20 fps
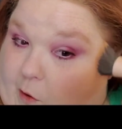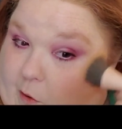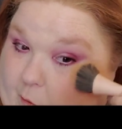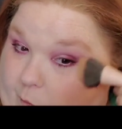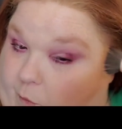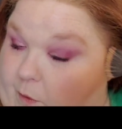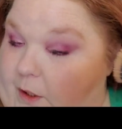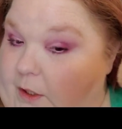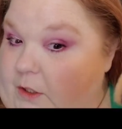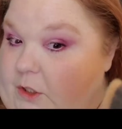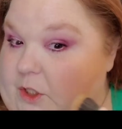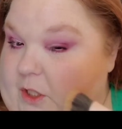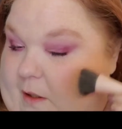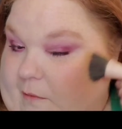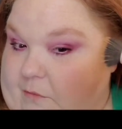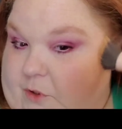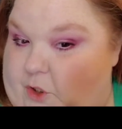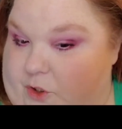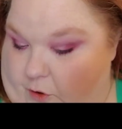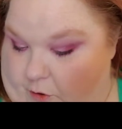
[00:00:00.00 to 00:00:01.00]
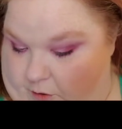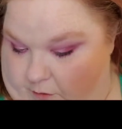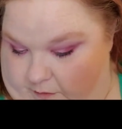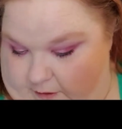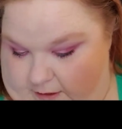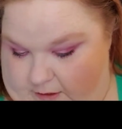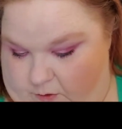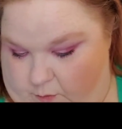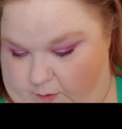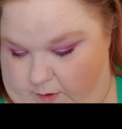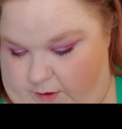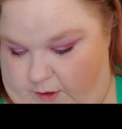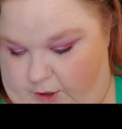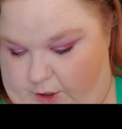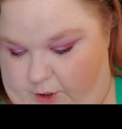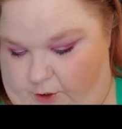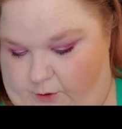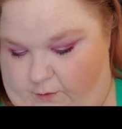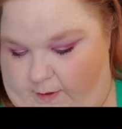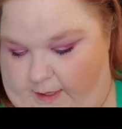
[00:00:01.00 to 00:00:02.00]
Which I'm sure this was
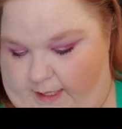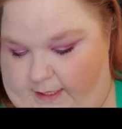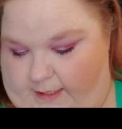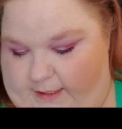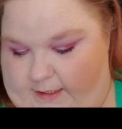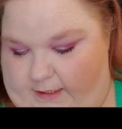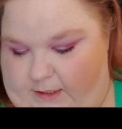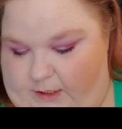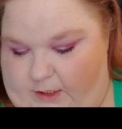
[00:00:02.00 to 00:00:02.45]
curated